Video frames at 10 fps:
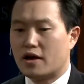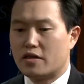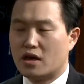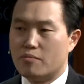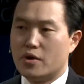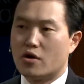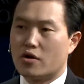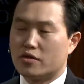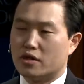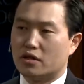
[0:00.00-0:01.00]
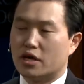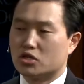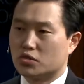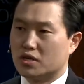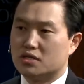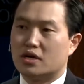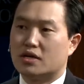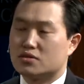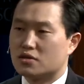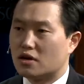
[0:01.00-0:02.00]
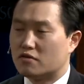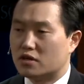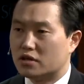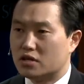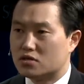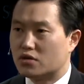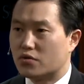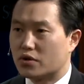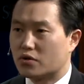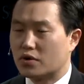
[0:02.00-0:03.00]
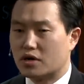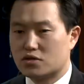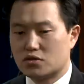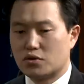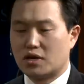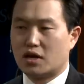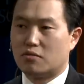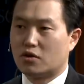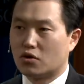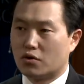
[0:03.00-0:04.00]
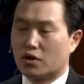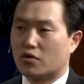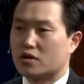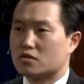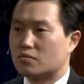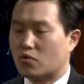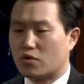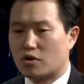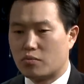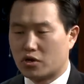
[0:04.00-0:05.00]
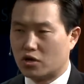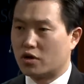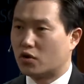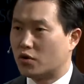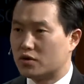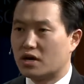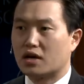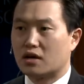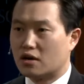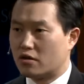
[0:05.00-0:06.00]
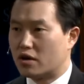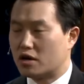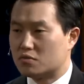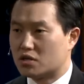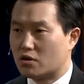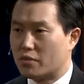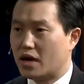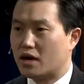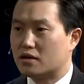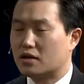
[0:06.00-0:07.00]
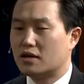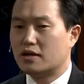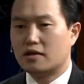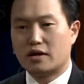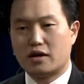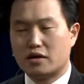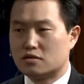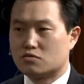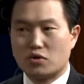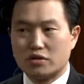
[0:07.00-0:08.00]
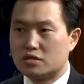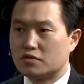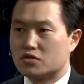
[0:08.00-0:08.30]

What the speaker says: they mirror the luxury tastes of the elites in North Korea. So again, going across the border, procuring cognac and other items that are banned is relatively